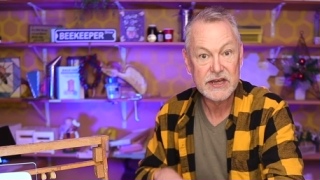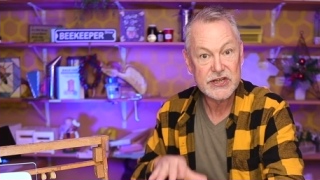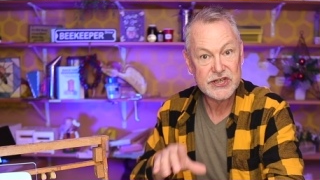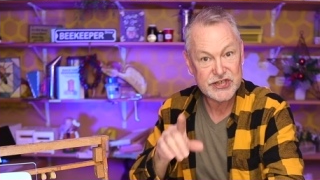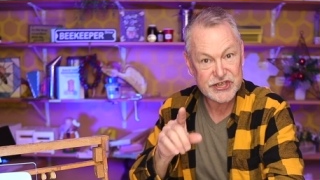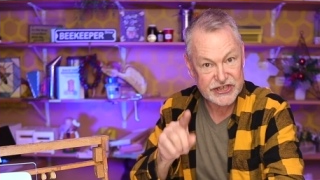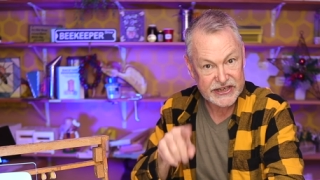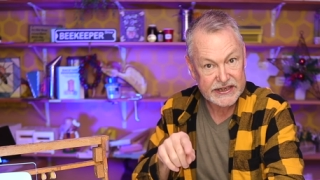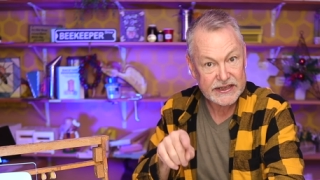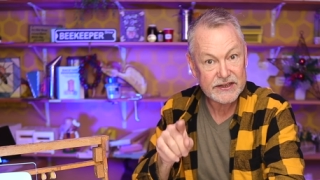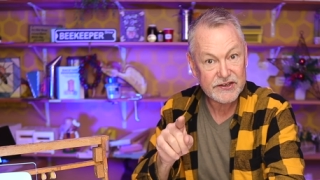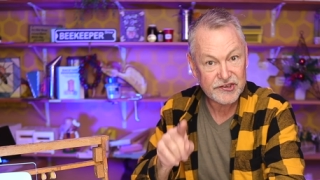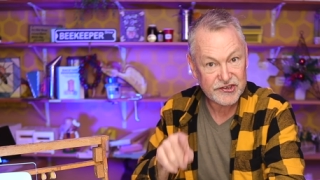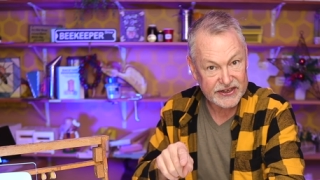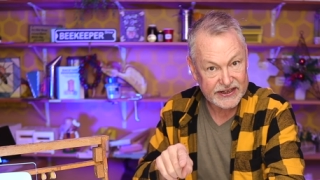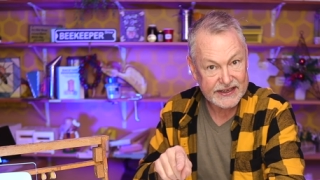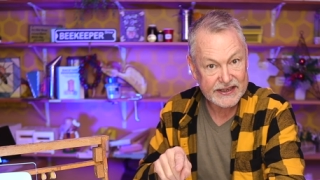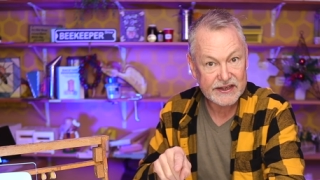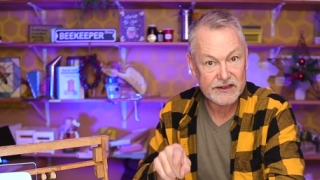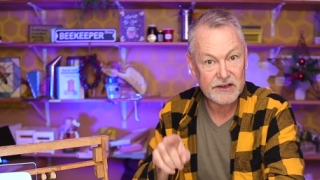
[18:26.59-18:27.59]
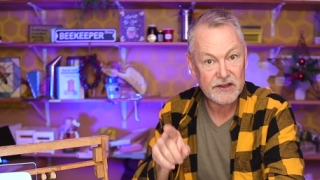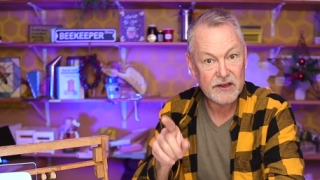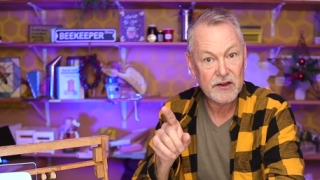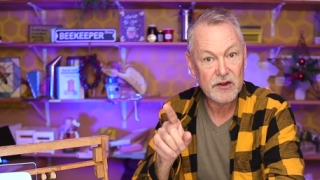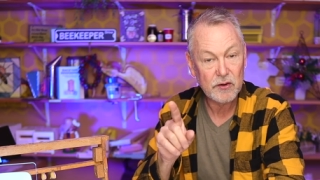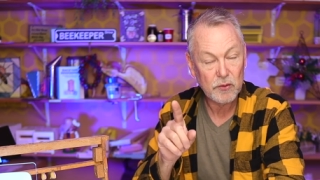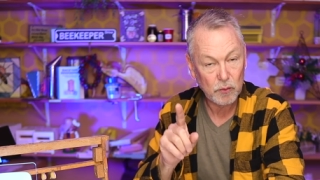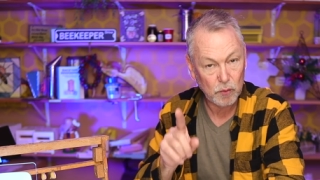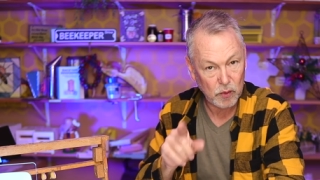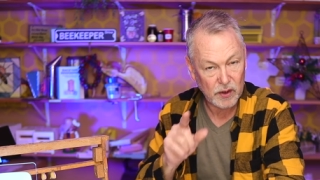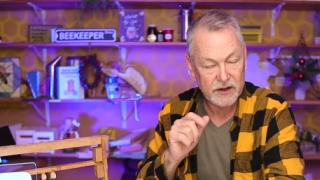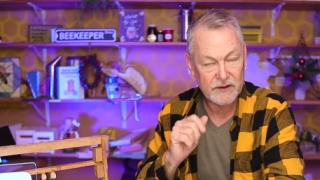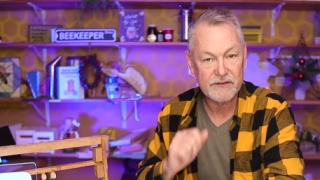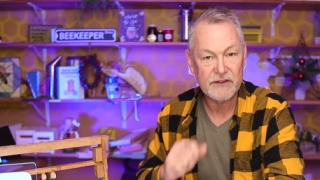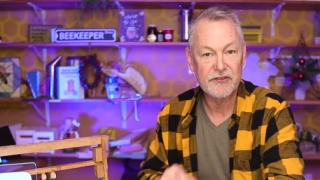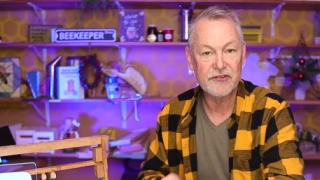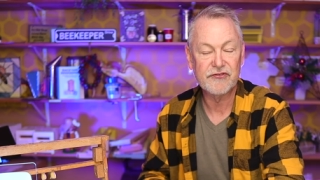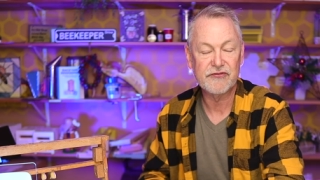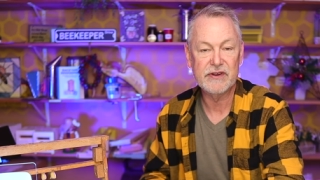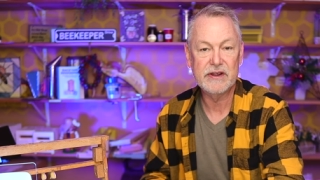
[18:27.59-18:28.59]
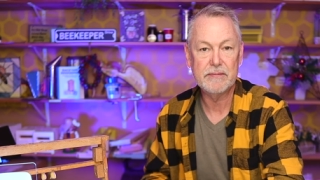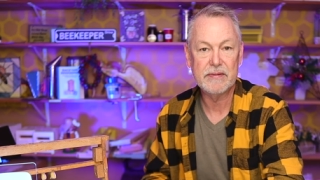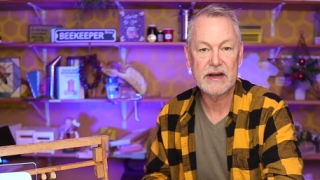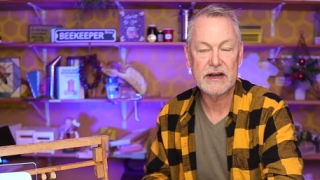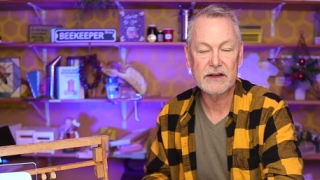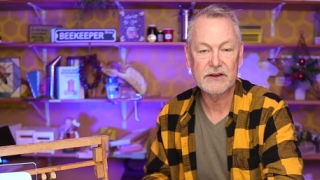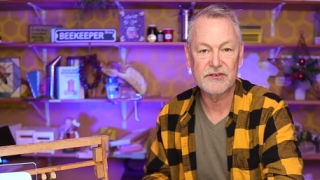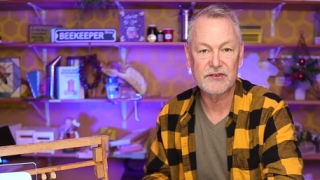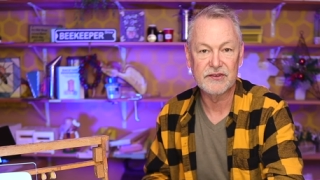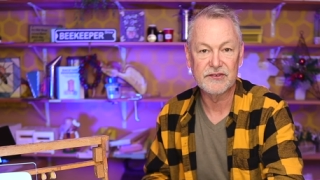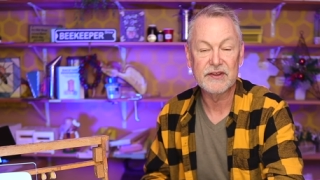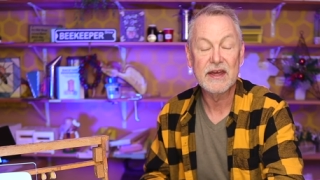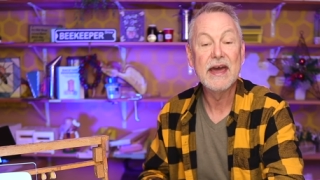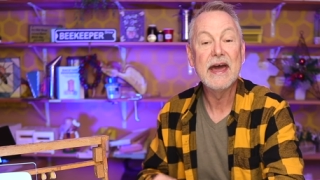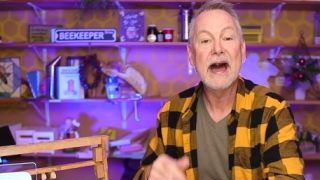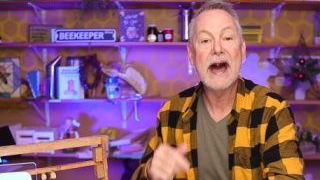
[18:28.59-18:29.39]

She is in one of those three boxes.